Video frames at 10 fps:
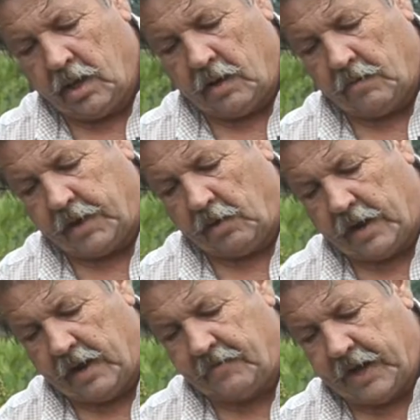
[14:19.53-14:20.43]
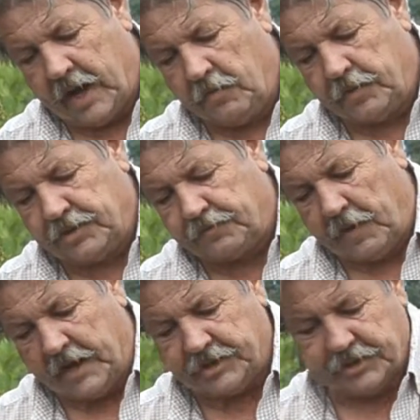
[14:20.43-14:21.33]
we don't have any open
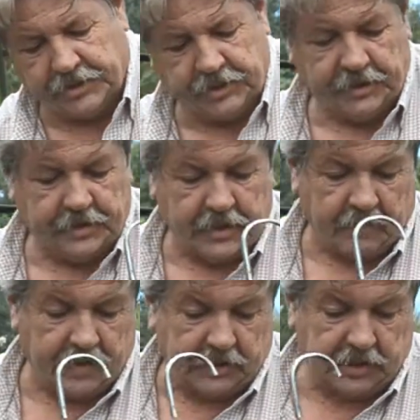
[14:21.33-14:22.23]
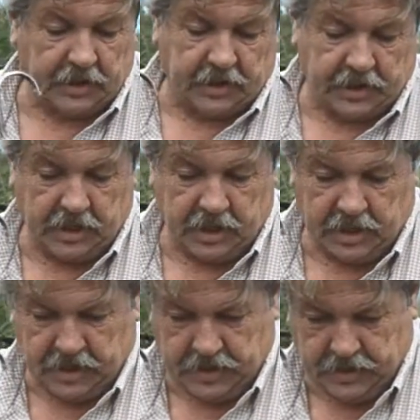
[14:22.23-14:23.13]
spaces, everything's looking
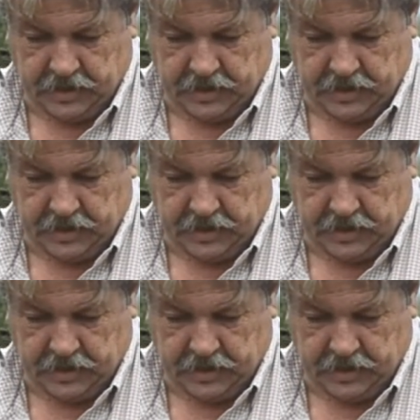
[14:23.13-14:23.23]
good.